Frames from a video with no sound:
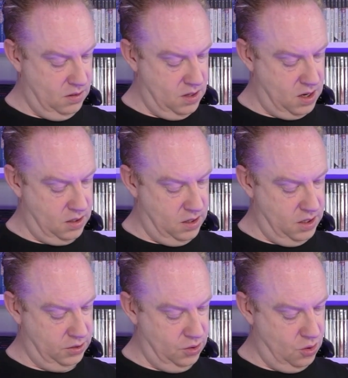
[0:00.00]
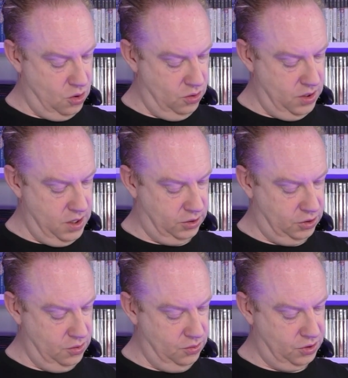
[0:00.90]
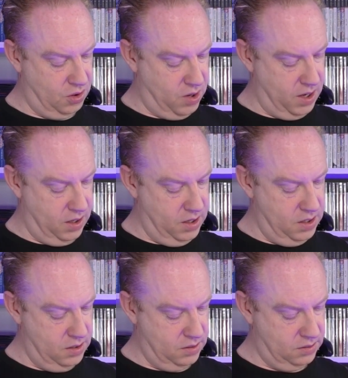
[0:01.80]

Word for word: Luckily, it's not on there too tightly.